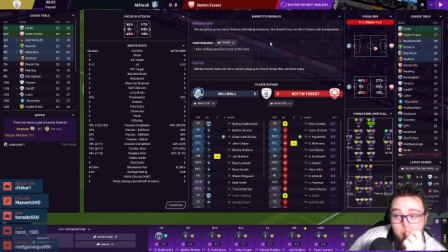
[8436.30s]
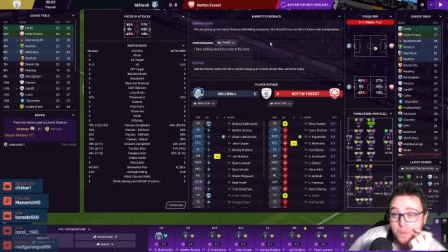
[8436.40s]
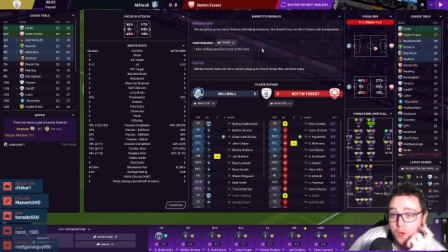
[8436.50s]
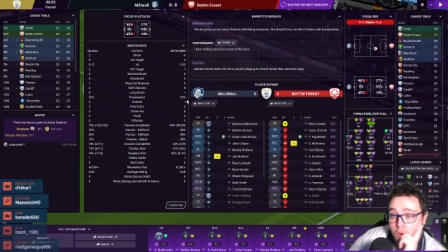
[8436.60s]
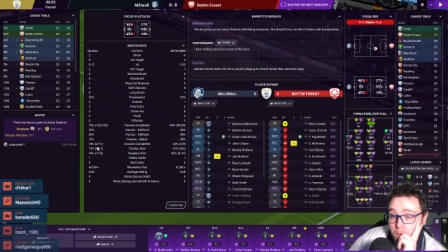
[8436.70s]

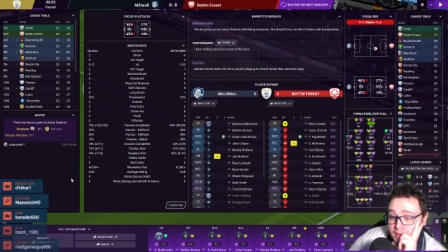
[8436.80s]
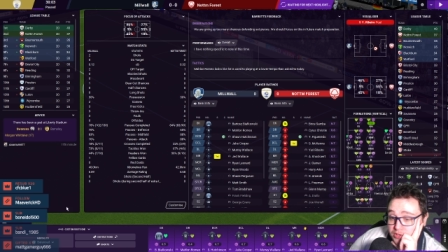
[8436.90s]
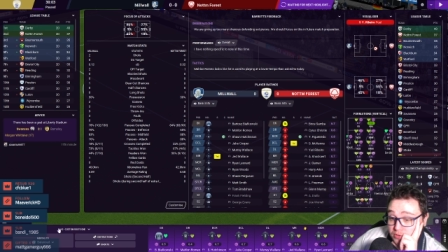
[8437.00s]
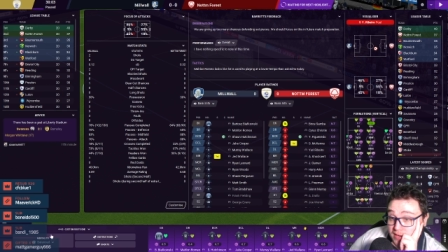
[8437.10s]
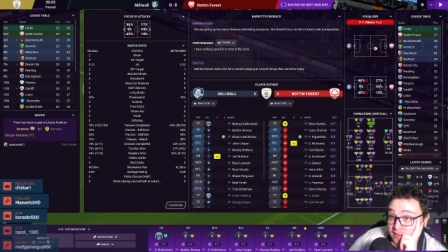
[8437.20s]
No
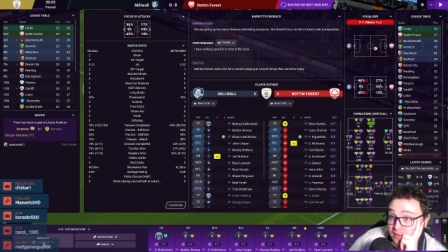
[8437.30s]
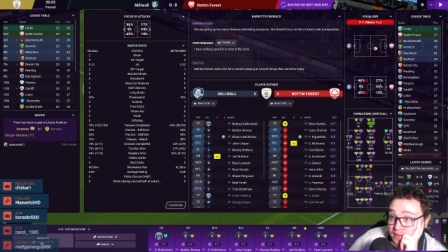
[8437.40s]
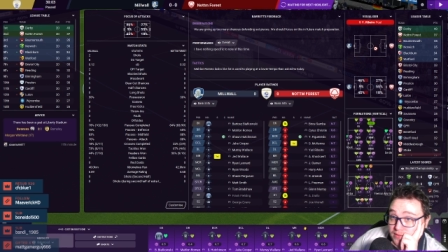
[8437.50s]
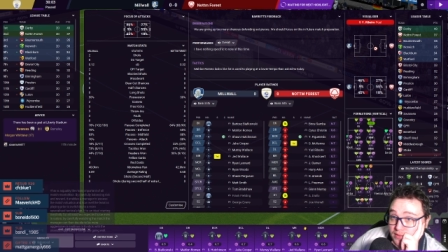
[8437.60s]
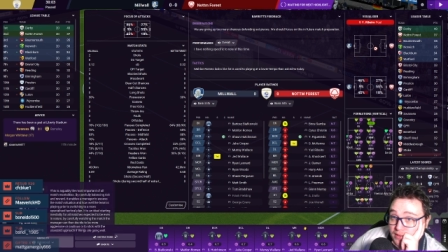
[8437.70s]
major
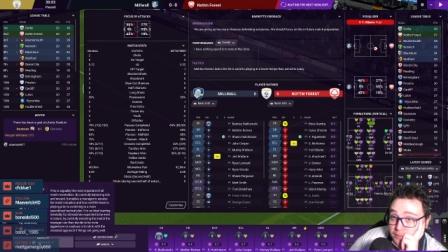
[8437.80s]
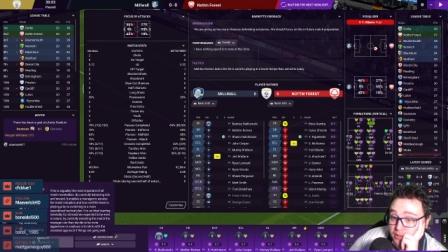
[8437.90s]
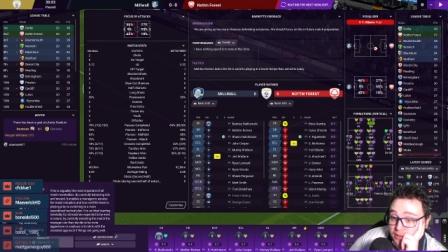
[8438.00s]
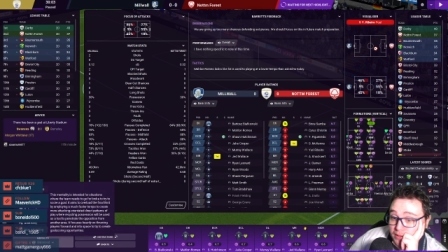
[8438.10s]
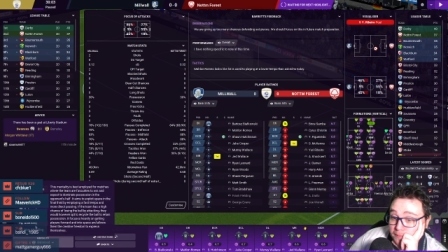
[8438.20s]
anythings. I'm
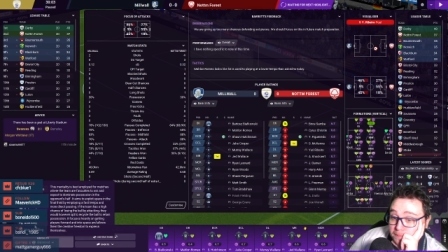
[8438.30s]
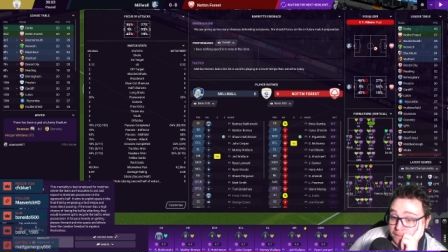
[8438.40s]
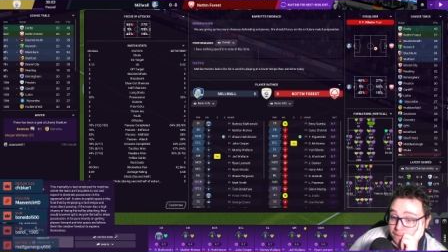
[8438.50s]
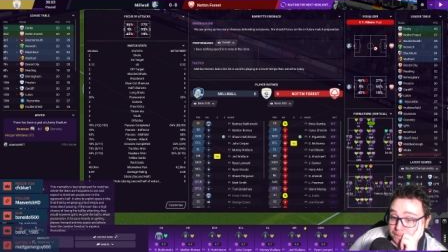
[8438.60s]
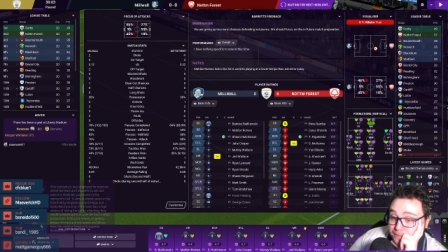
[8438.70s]
gonna,
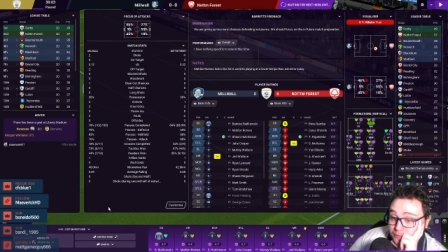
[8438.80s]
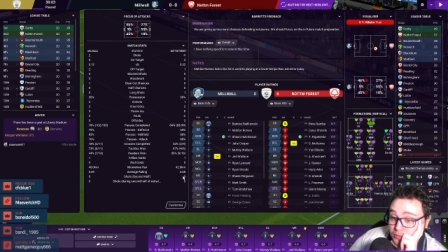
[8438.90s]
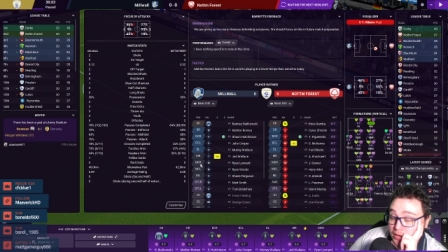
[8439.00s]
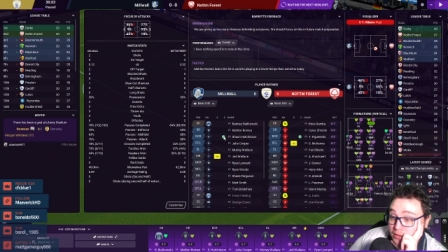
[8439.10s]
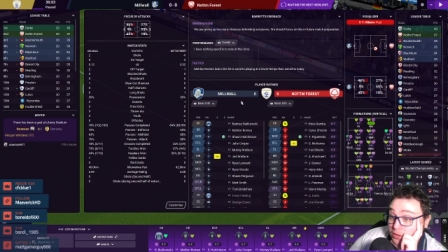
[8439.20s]

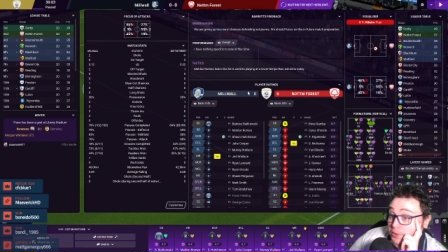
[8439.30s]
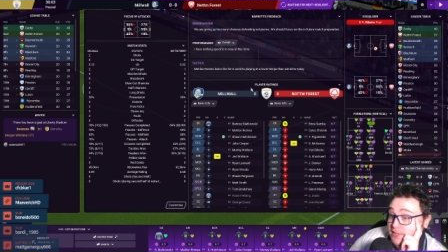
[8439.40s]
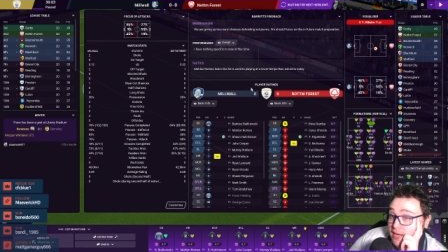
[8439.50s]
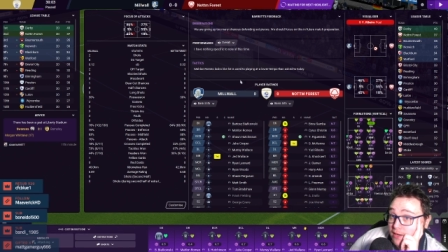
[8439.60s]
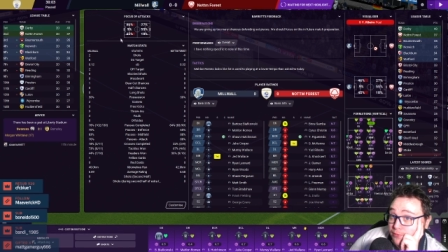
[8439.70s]
I'm gonna go
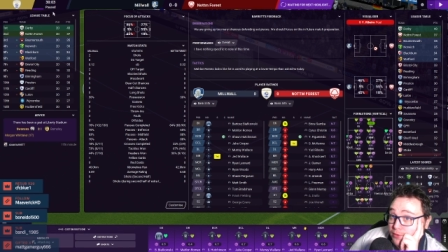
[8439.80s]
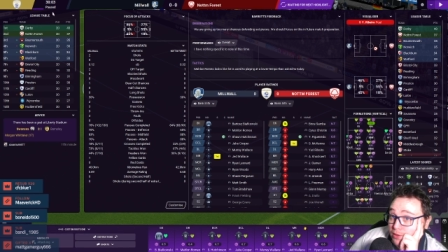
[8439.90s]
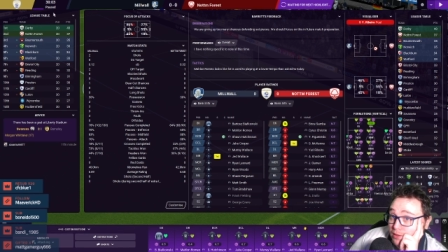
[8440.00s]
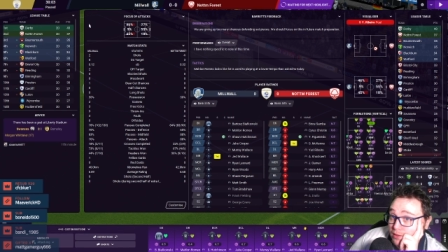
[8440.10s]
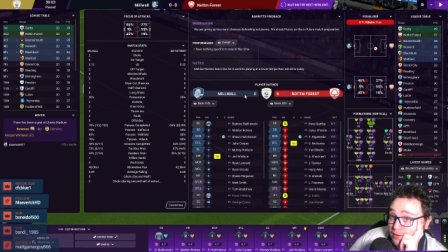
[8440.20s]
attack
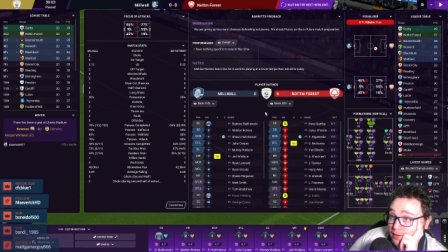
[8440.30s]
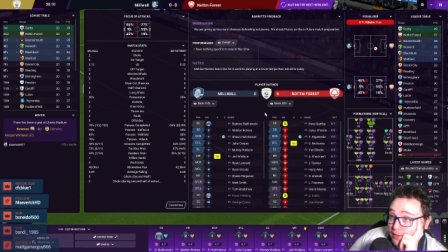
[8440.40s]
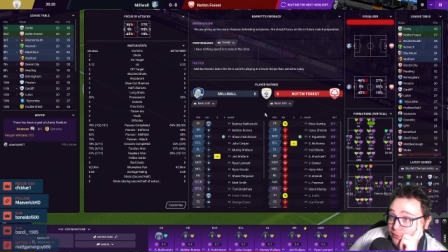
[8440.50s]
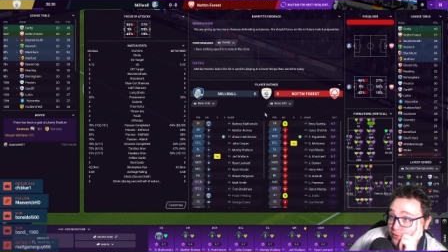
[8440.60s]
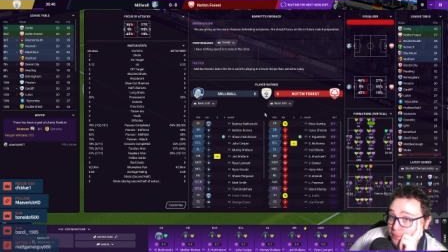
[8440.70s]
for the
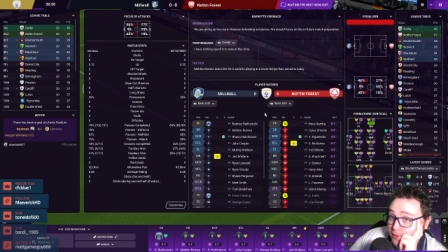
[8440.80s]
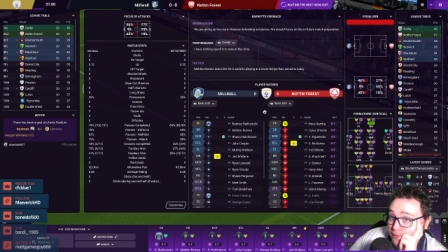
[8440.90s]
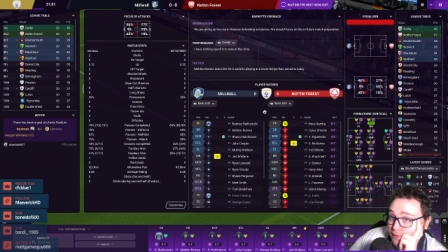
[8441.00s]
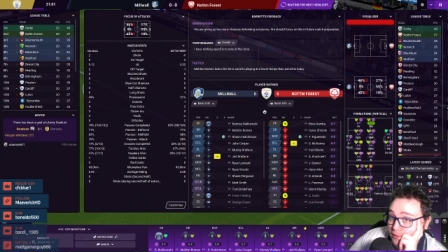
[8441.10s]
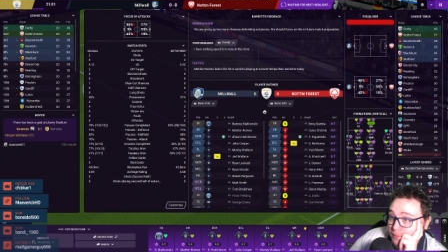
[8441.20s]
next few
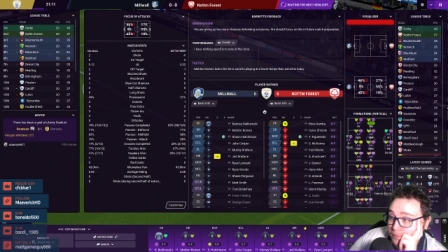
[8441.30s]
bits.